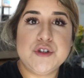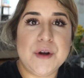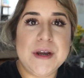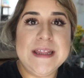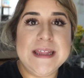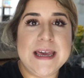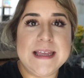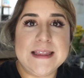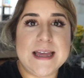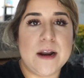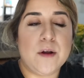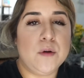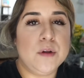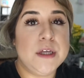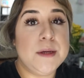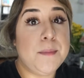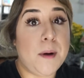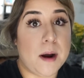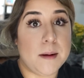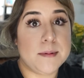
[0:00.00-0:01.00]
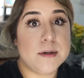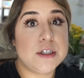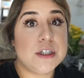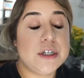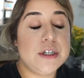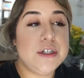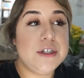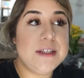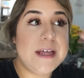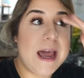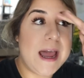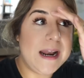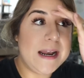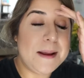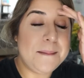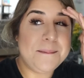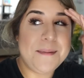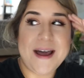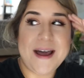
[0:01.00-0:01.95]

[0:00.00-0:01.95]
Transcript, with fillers: trained like that. Only barbers could do that.